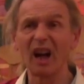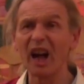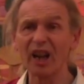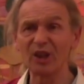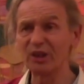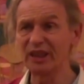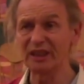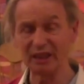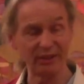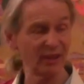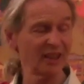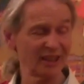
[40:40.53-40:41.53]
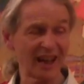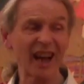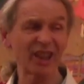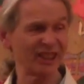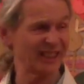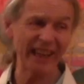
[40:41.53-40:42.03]
I could
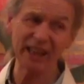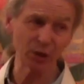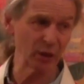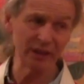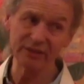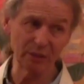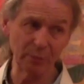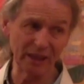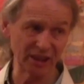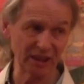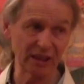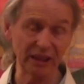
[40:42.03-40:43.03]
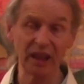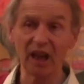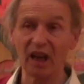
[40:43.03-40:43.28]
take it or leave it, basically.